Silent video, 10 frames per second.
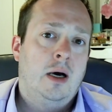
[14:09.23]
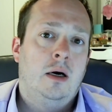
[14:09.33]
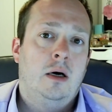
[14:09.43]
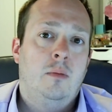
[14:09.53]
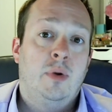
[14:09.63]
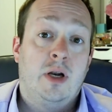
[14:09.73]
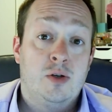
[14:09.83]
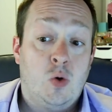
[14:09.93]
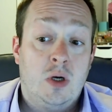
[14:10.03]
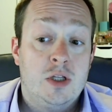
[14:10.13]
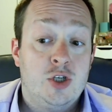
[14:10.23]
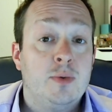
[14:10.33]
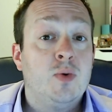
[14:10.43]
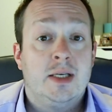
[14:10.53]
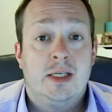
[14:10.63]
but I was going to the
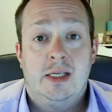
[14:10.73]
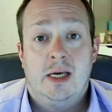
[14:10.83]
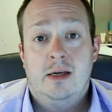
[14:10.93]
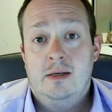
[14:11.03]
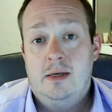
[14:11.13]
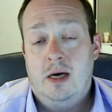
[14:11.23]
gym twice a day.